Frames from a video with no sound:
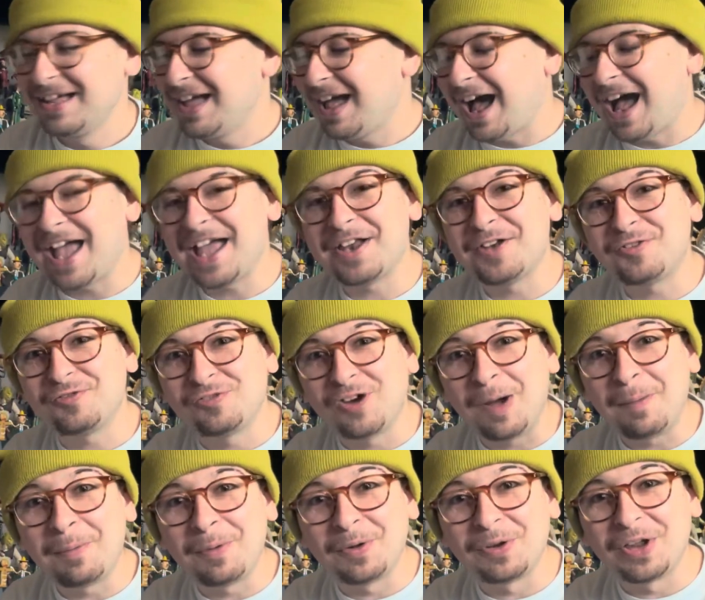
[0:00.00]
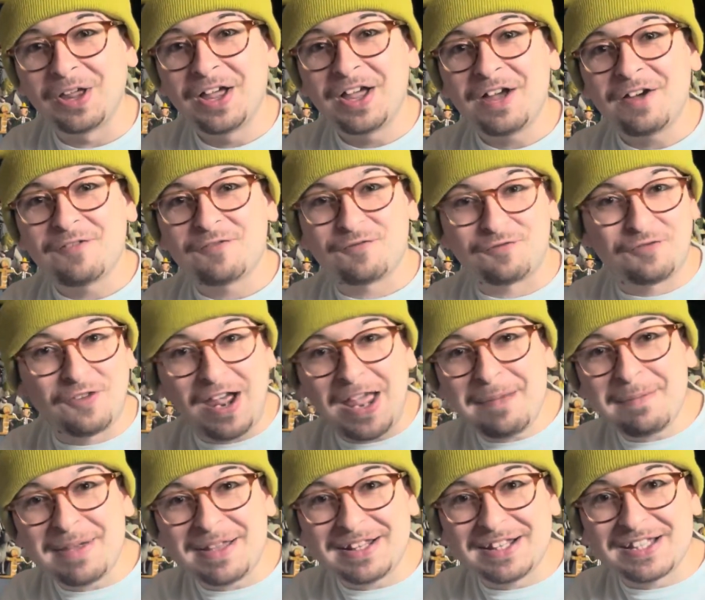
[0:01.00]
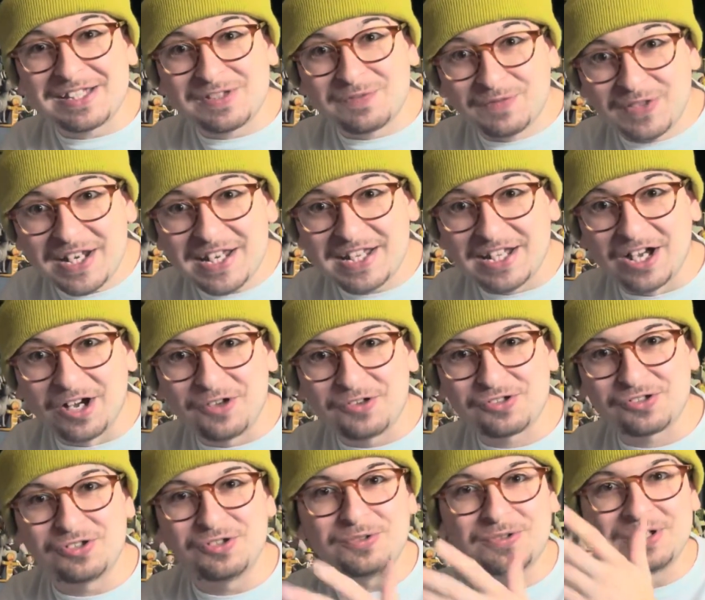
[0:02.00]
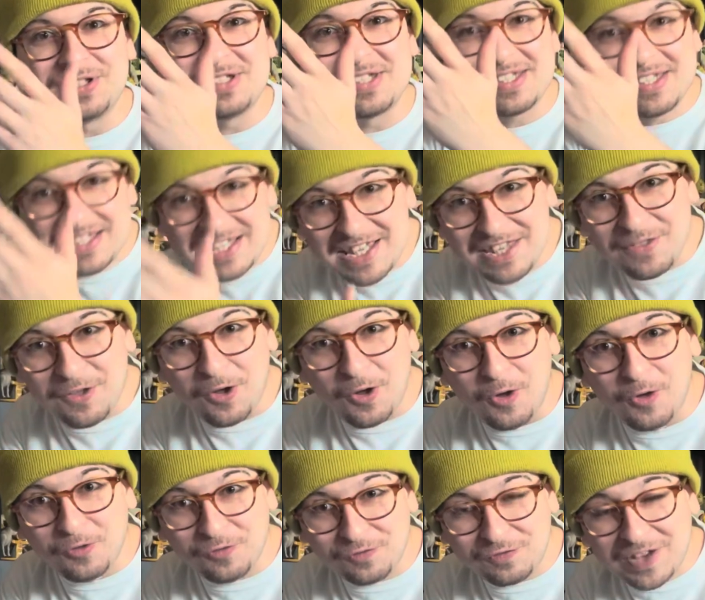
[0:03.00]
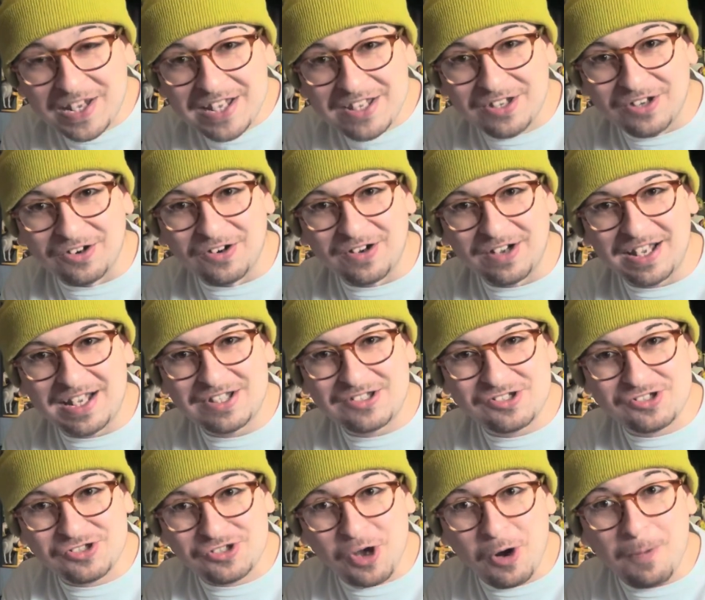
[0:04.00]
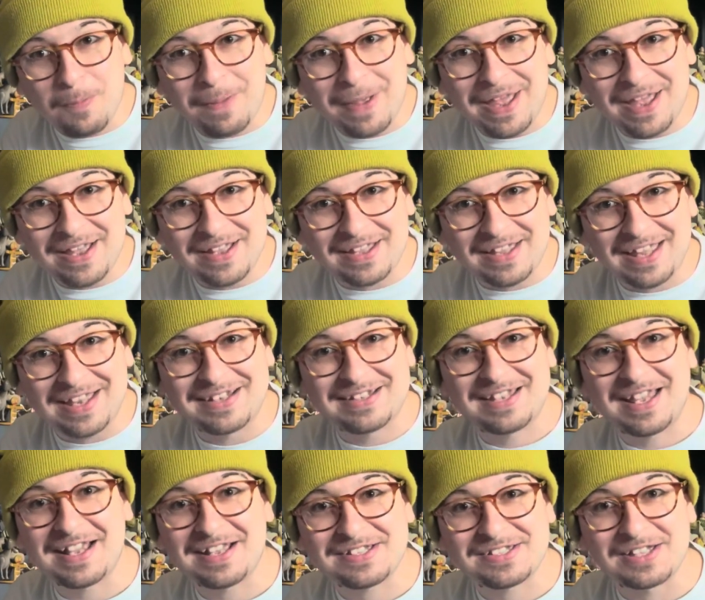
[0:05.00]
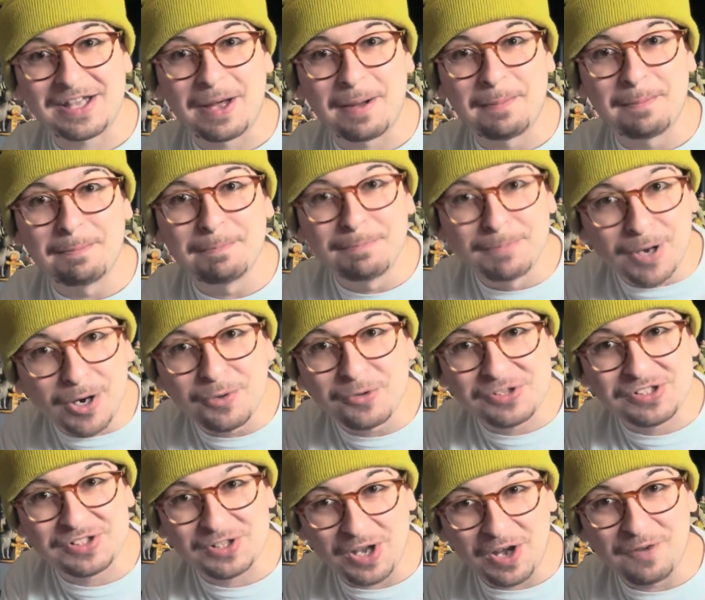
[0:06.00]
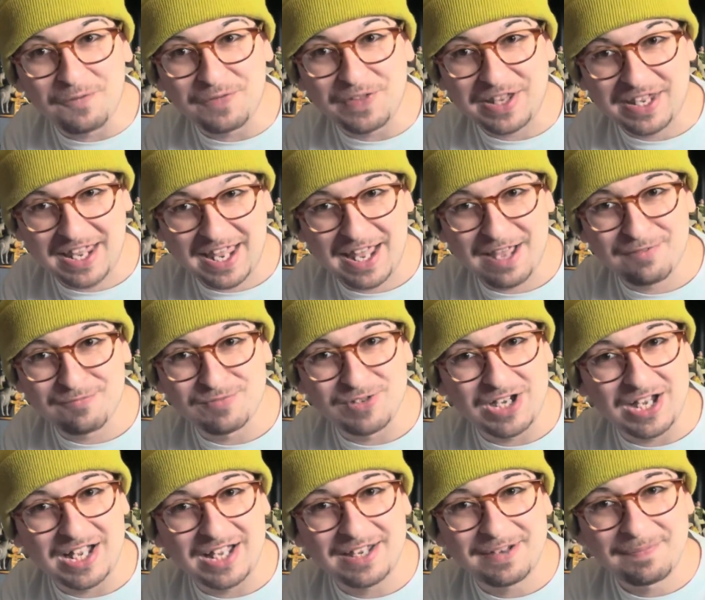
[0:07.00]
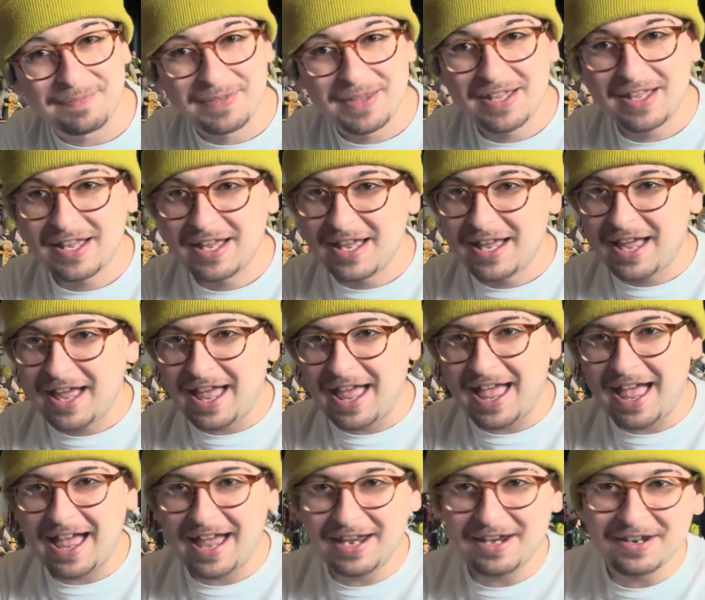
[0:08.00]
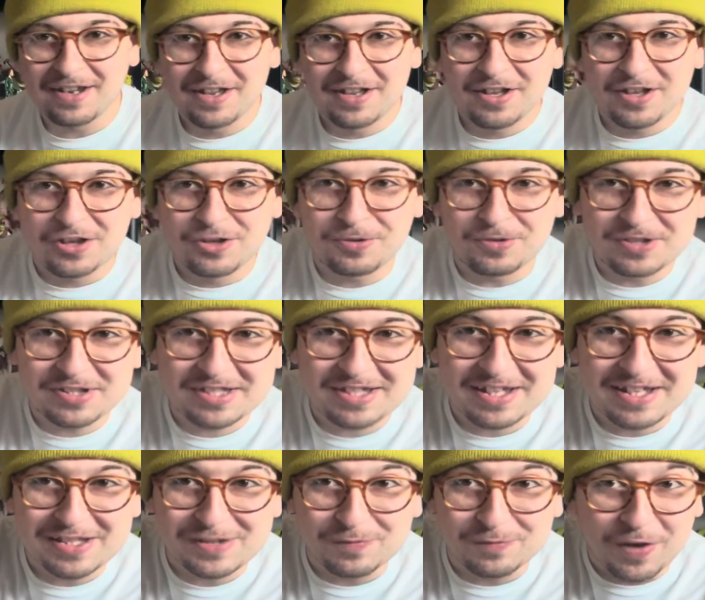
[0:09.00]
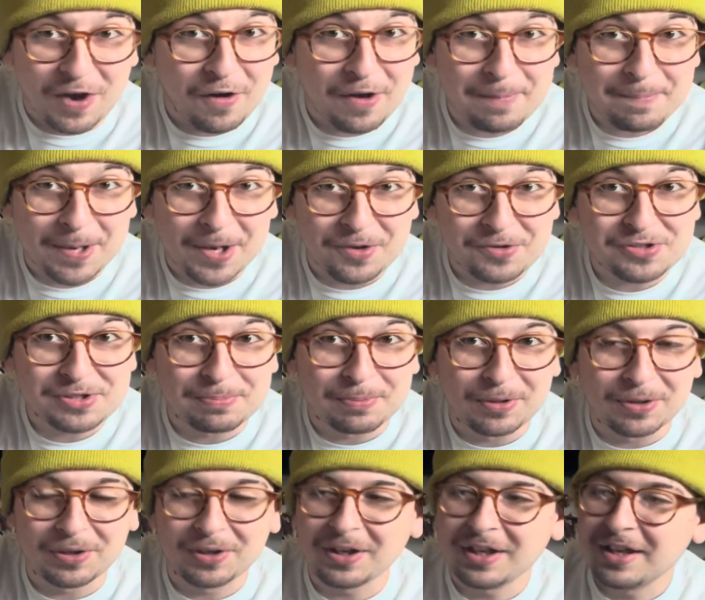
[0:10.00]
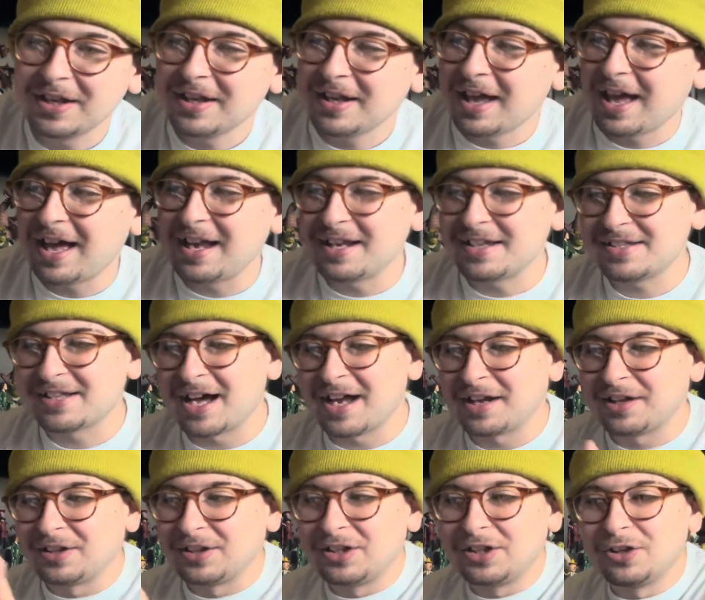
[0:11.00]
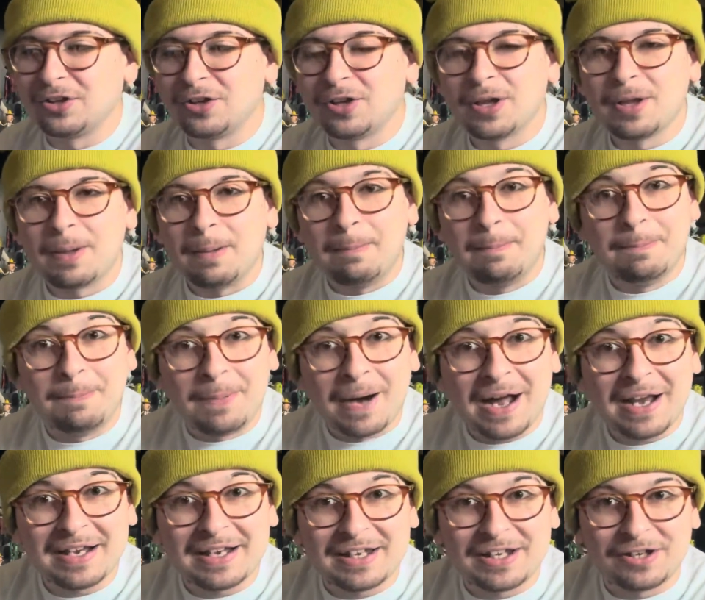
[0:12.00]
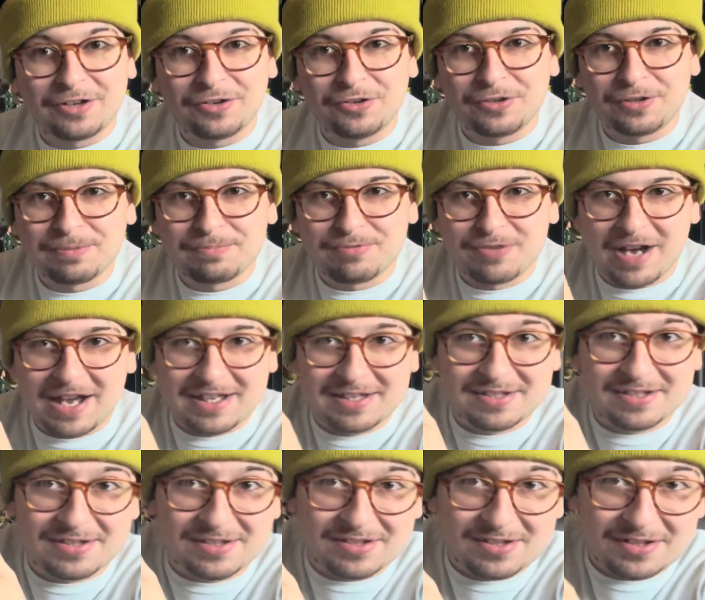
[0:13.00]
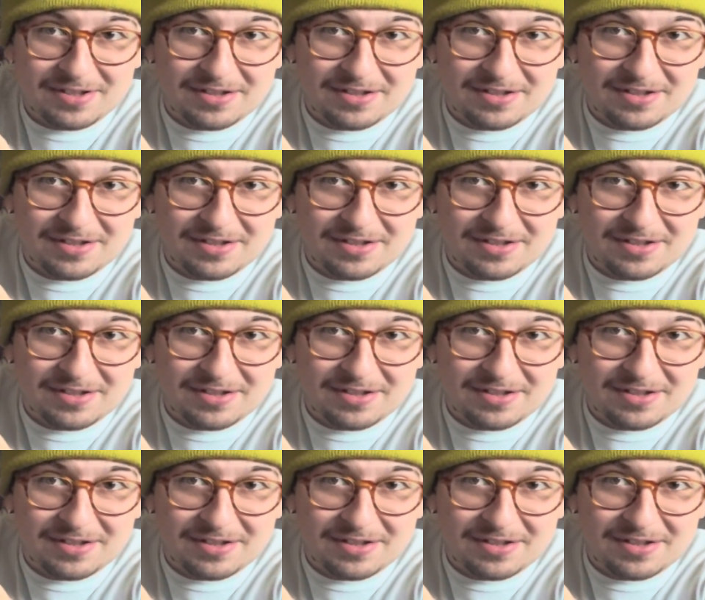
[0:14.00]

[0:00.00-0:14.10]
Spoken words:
I had trouble framing this video so you can see the whole figure. It's so big, it takes up most of the camera. And you can see he's very poseable, and he's got a little button here you can press.